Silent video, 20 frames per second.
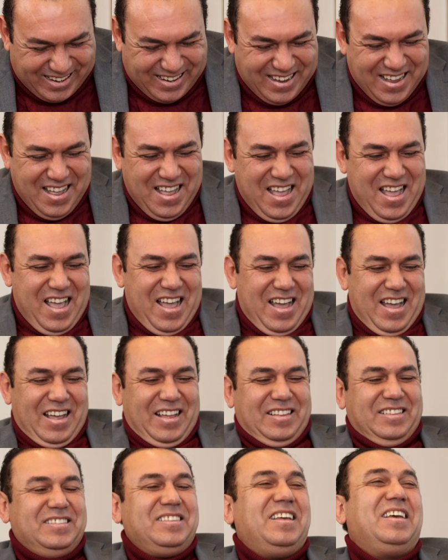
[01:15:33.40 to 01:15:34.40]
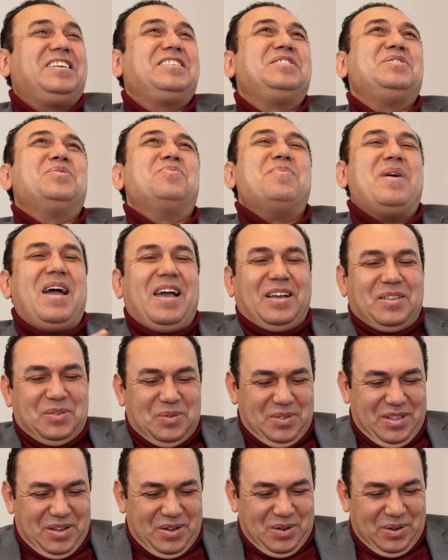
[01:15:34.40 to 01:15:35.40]
and takes you back
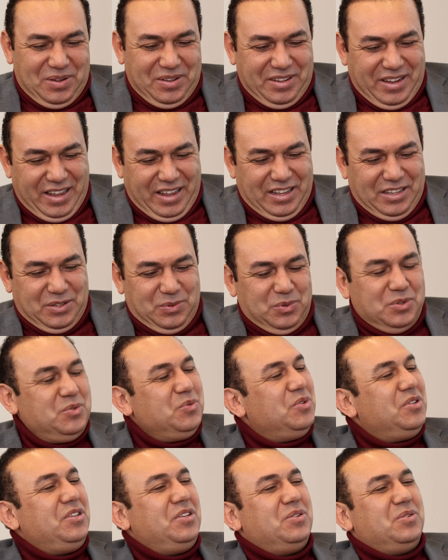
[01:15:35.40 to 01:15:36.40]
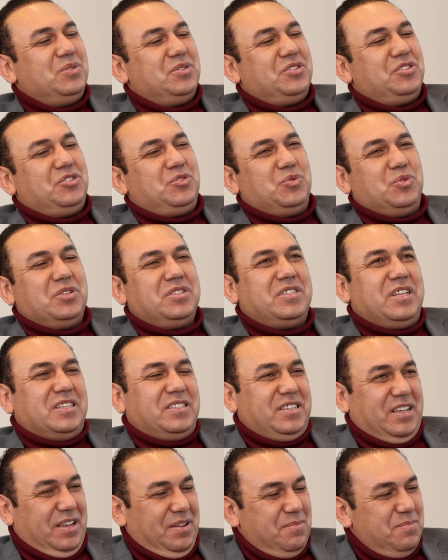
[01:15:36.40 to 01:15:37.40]
to the old days. Would you choose the
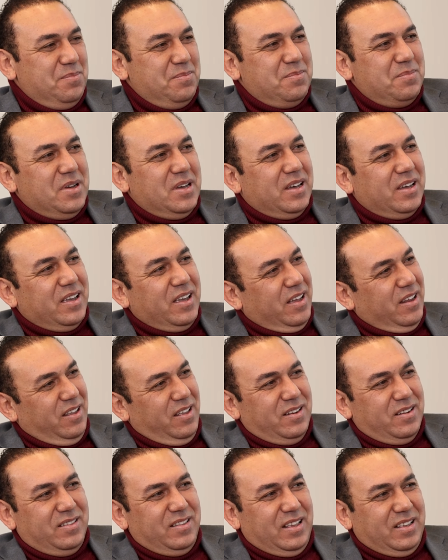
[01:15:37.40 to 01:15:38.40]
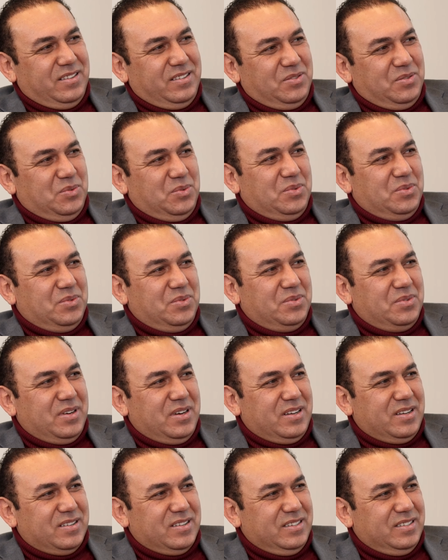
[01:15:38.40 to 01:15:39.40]
same career that you
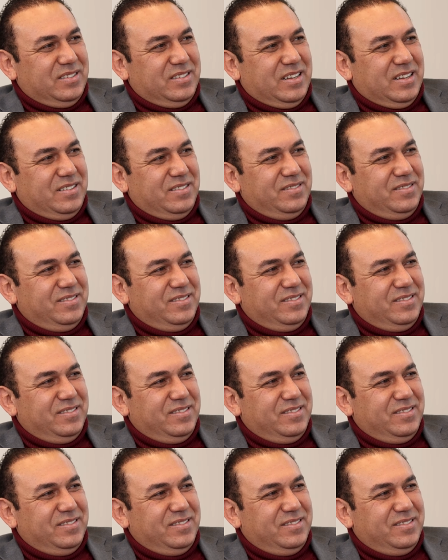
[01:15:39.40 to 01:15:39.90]
are in now?